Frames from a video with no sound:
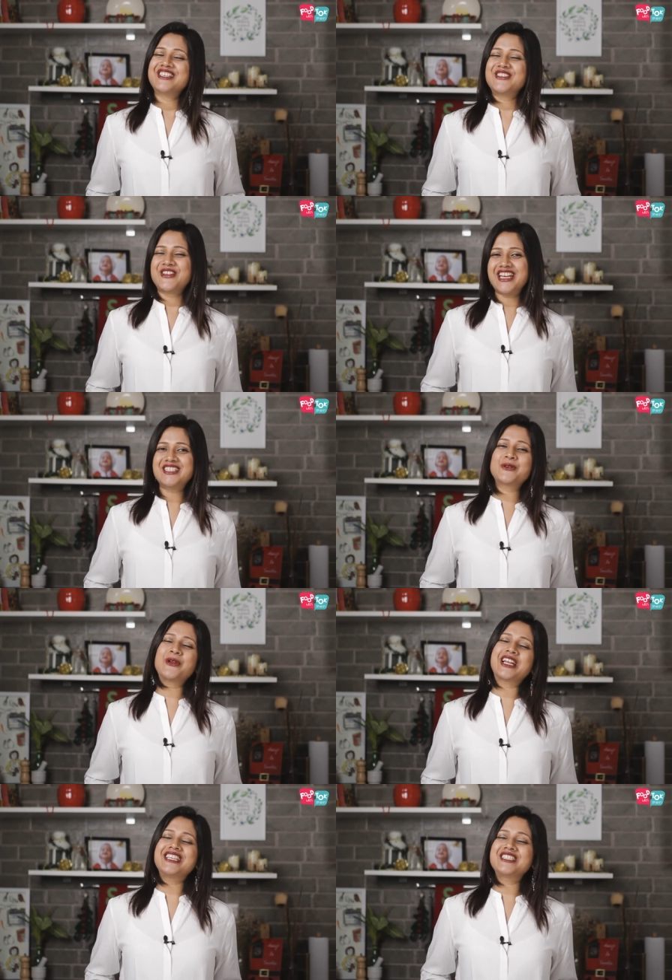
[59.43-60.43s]
So let's
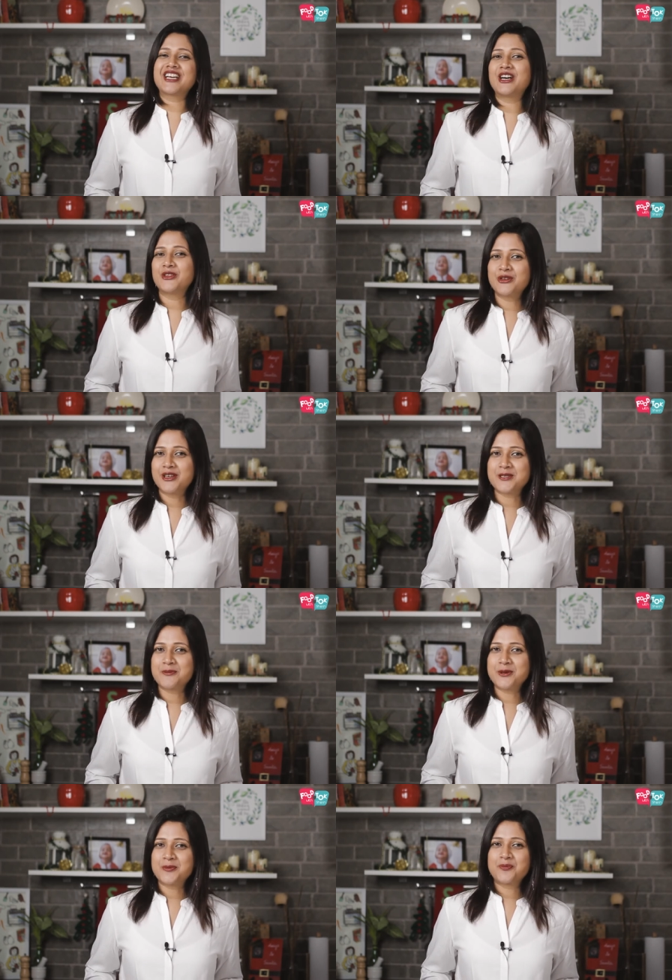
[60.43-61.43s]
quickly check out the
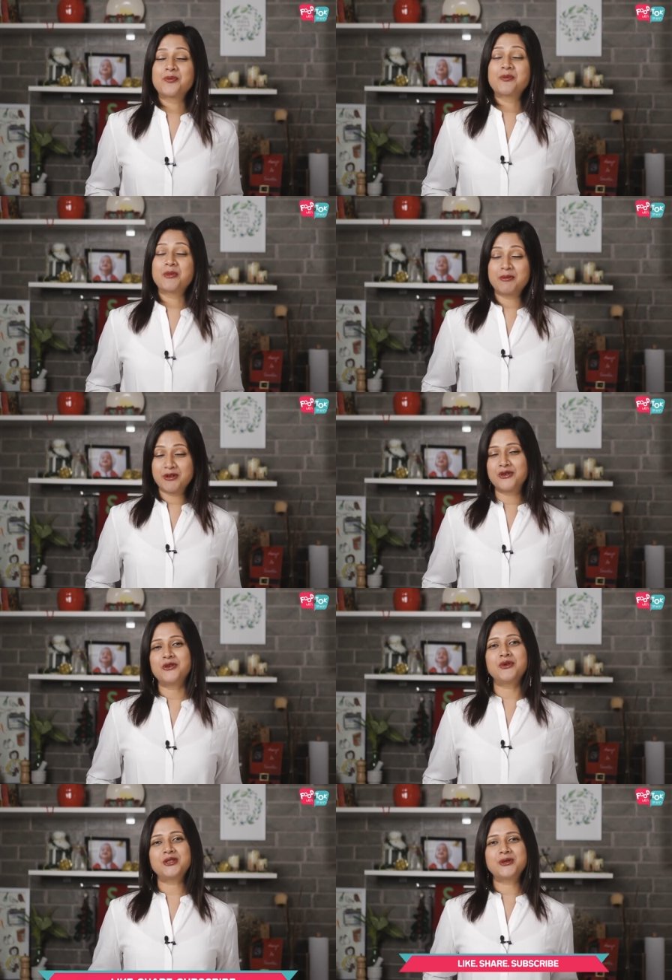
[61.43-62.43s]
recipe. But
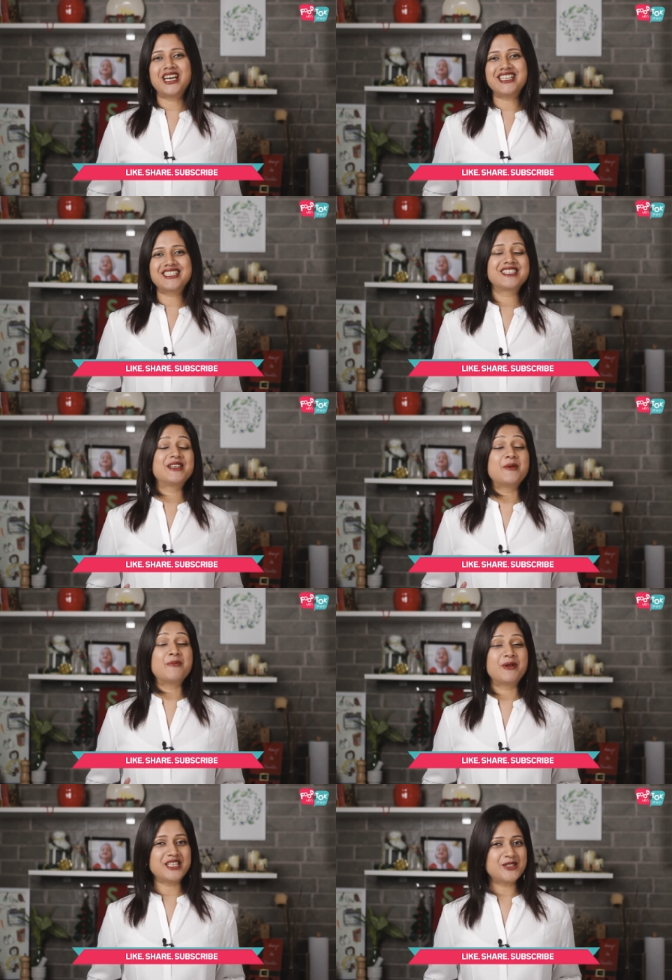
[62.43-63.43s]
before we do that,
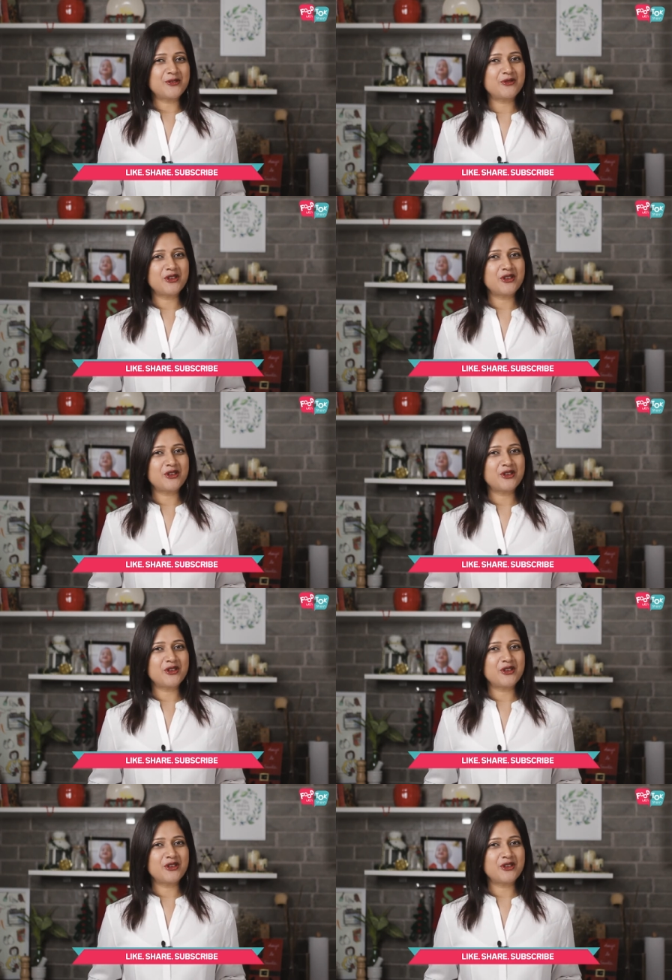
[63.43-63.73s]
please don't